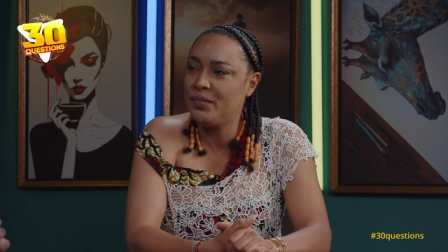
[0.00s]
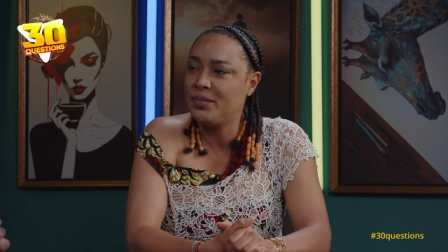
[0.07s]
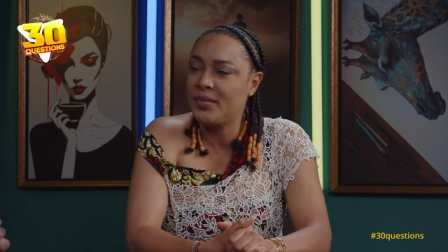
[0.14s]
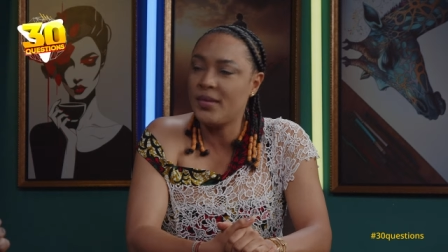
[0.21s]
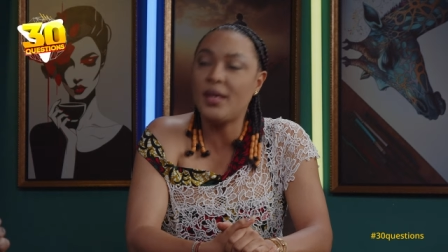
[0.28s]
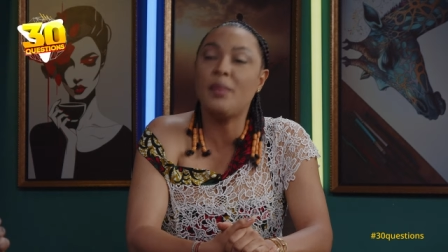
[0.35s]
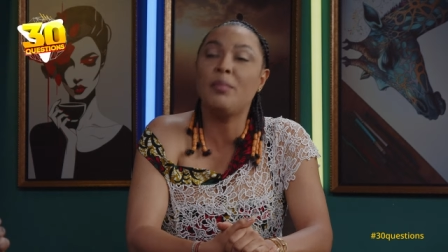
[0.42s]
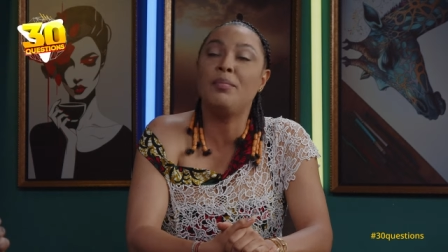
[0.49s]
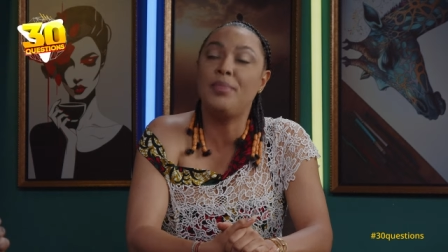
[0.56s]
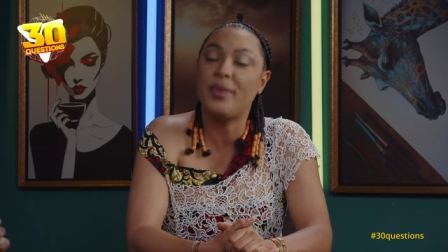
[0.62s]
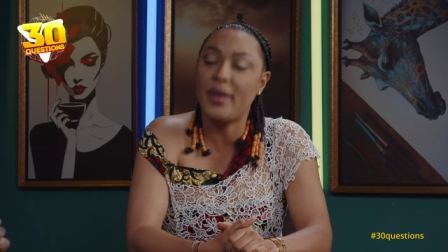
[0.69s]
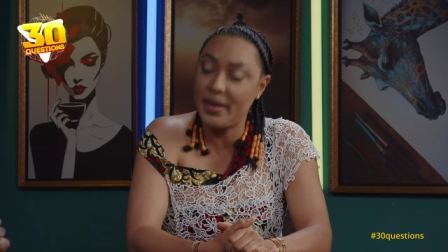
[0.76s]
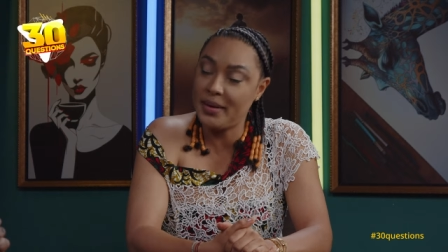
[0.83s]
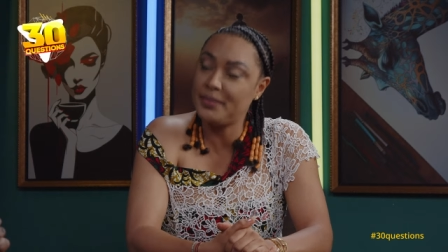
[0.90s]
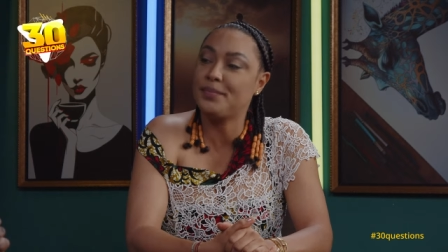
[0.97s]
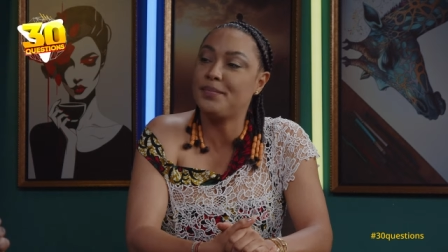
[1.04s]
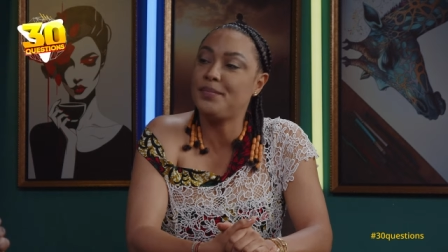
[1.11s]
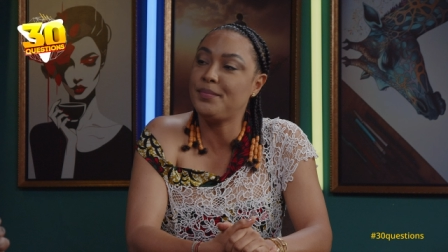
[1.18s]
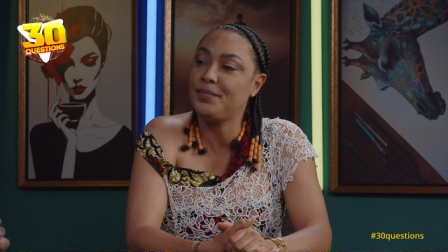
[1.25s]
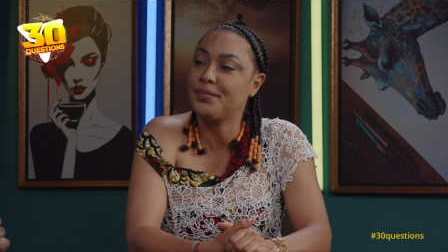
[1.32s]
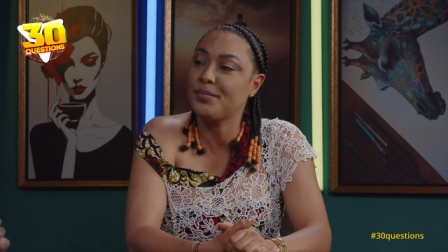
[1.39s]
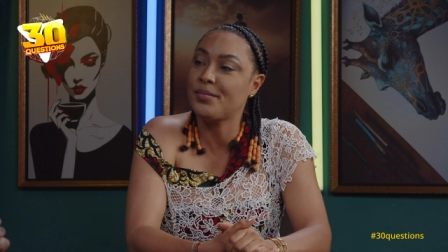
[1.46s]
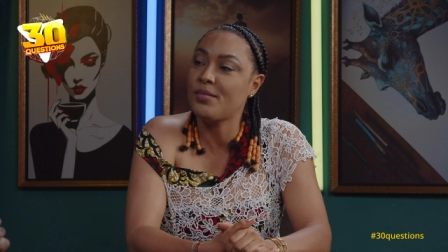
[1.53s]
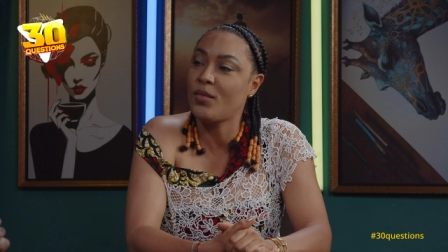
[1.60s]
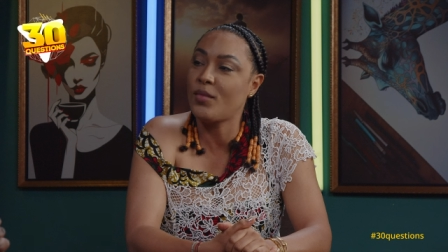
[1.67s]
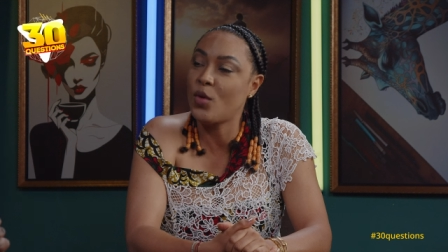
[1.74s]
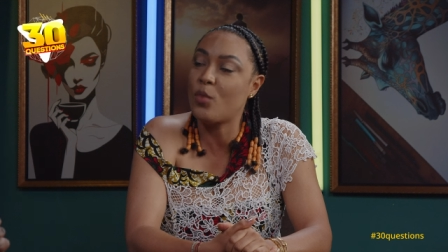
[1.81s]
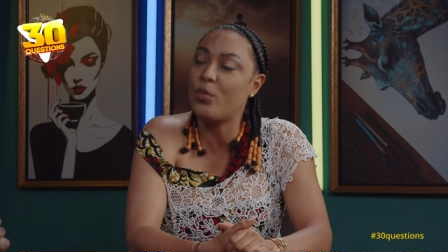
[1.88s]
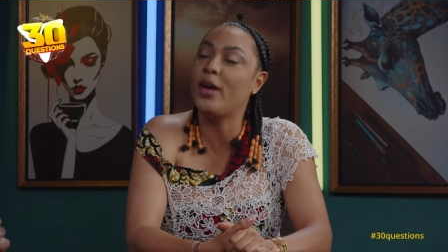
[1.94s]
Yeah, bread.
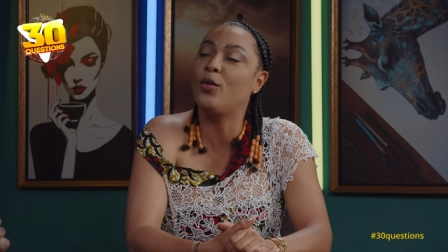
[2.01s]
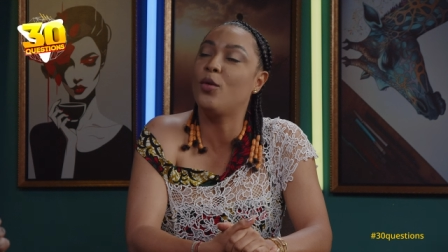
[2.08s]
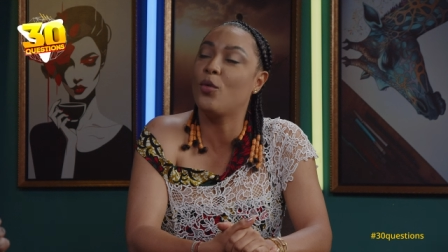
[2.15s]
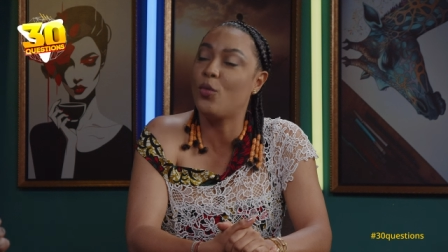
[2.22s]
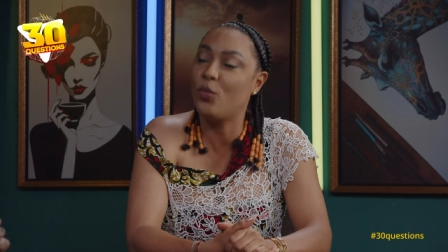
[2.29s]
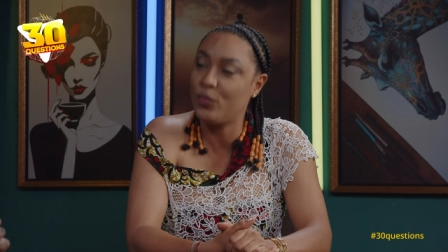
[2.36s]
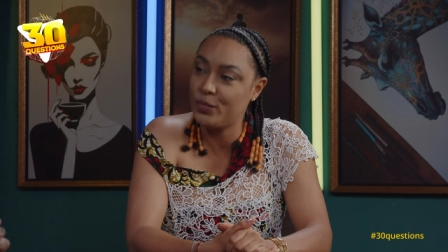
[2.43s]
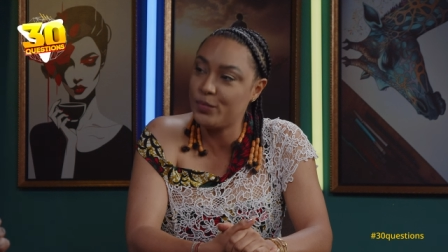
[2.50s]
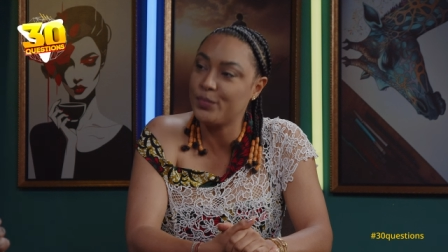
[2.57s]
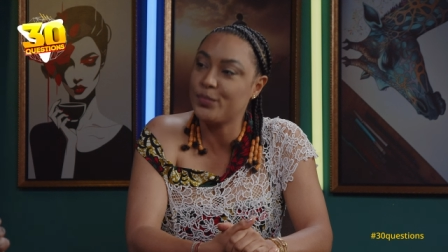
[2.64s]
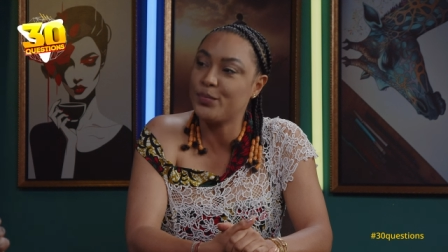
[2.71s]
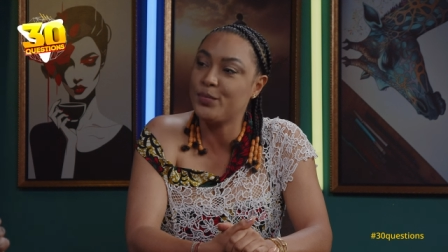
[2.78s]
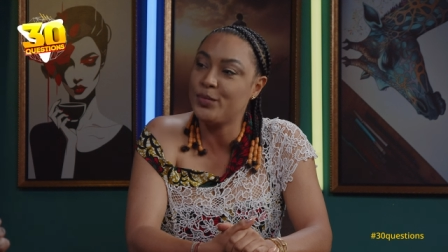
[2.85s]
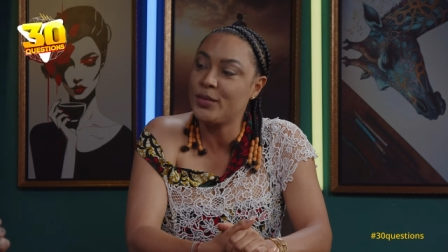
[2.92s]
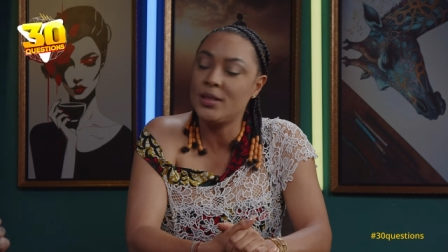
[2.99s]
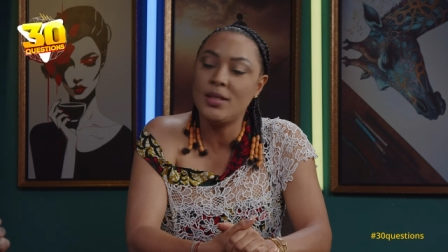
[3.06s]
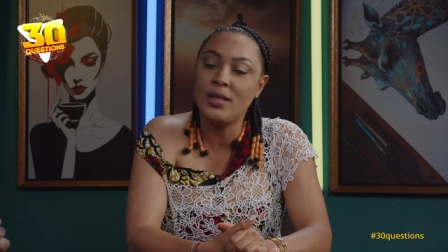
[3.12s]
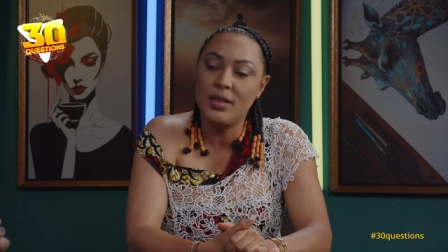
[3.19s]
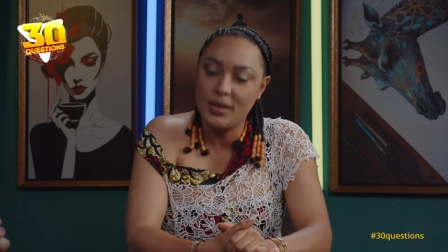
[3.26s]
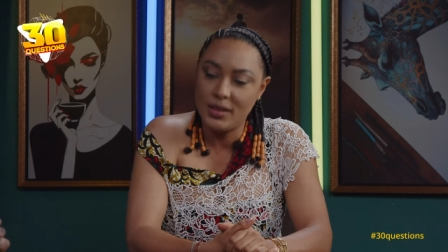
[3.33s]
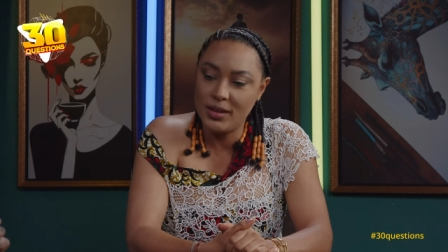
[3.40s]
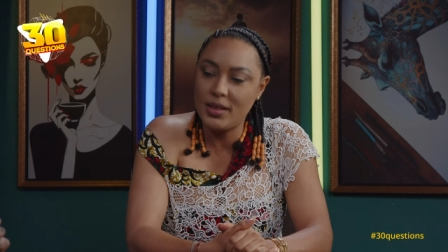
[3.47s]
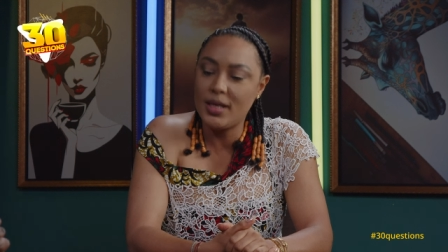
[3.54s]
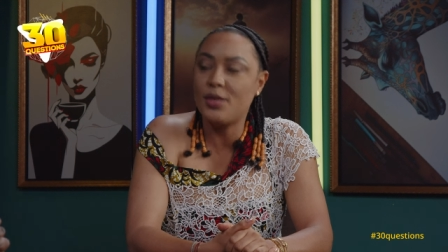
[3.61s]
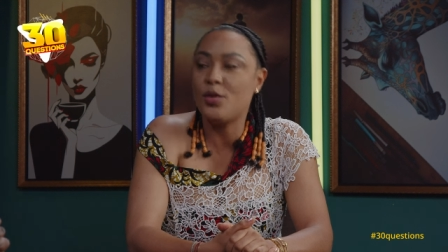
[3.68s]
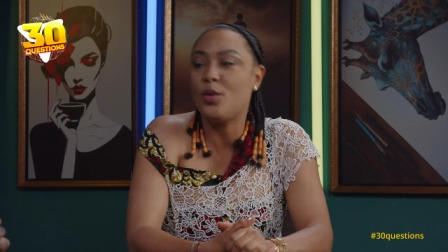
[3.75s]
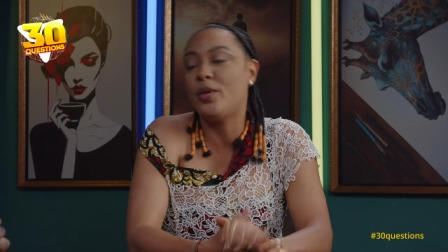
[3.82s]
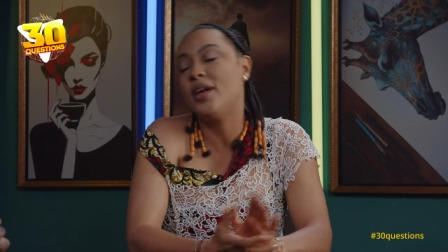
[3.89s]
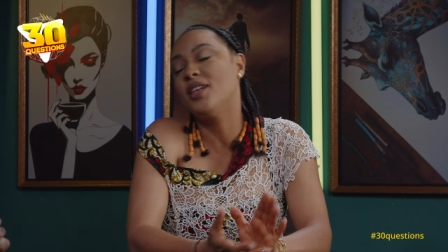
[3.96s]
No, bread or kum. See, I
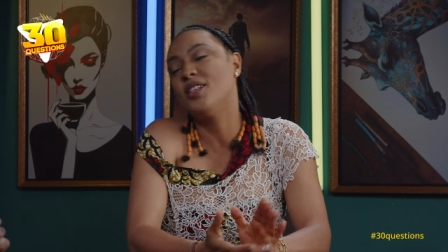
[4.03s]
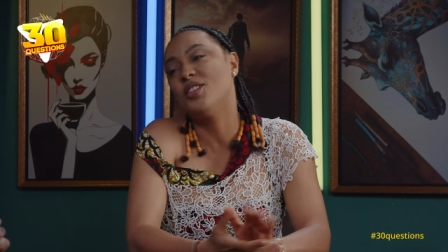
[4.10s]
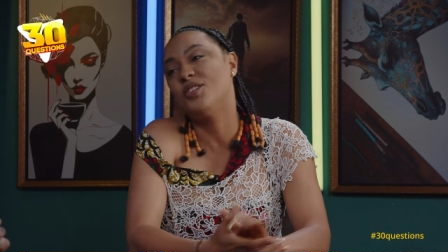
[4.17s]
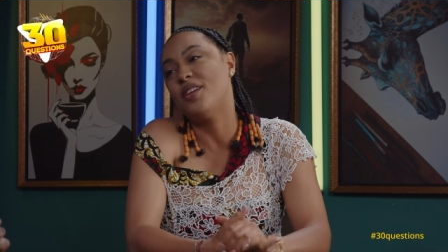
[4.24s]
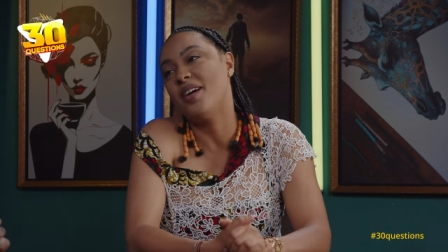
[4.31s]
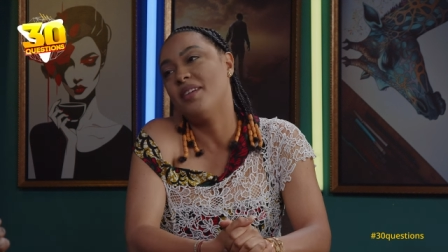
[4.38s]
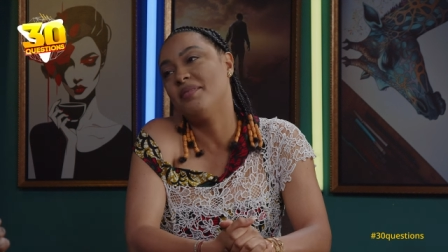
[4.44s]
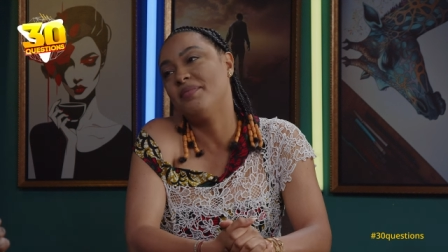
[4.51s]
do bread in Shra.